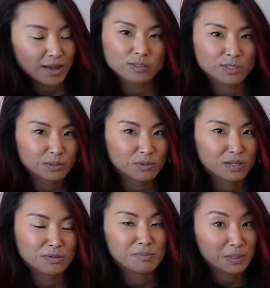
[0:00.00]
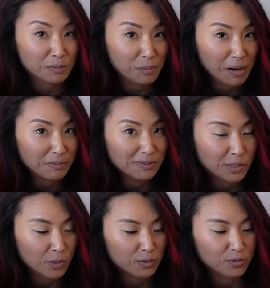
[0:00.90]
I also do a lot of meal prep.
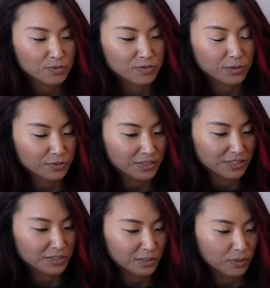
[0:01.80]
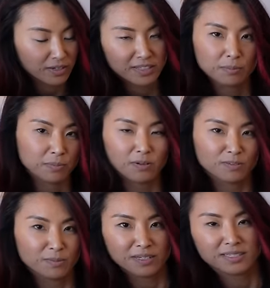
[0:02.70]
So the freezer is where I keep all
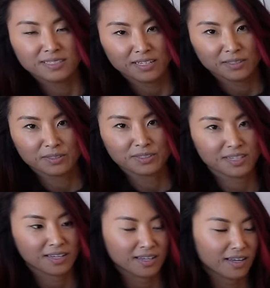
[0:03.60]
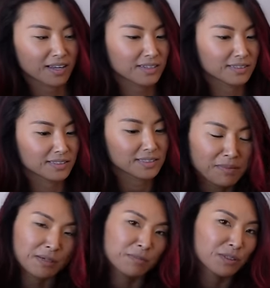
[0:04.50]
of my containers and
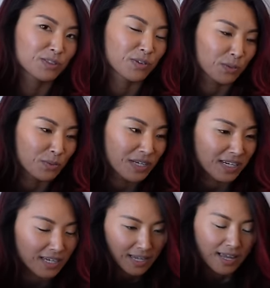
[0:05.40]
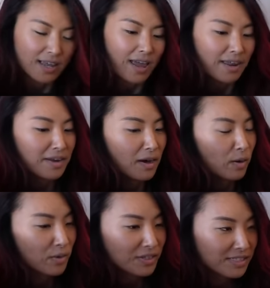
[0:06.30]
make meals for the week.
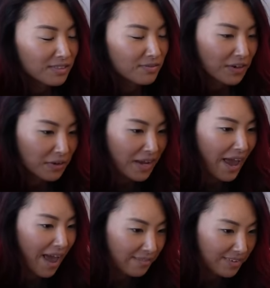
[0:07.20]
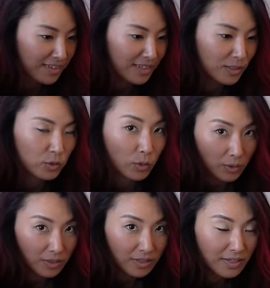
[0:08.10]
Now, this is a very heavy
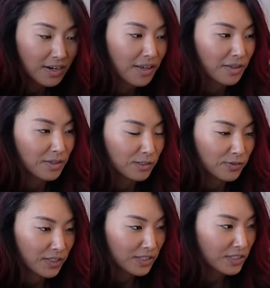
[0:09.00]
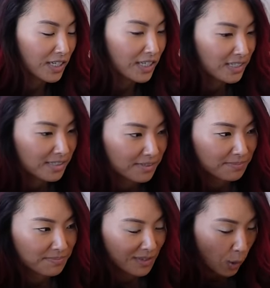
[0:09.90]
drawer. This fridge is
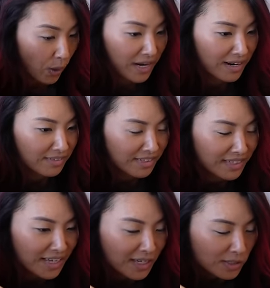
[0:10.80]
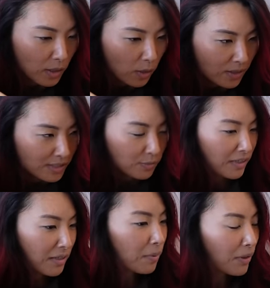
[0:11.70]
quite heavy, so it's
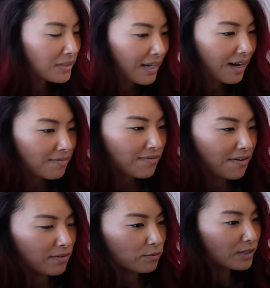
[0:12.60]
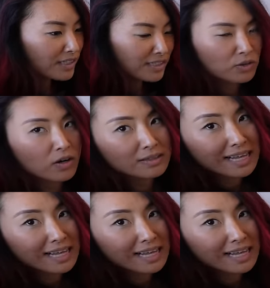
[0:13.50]
really important to have really strong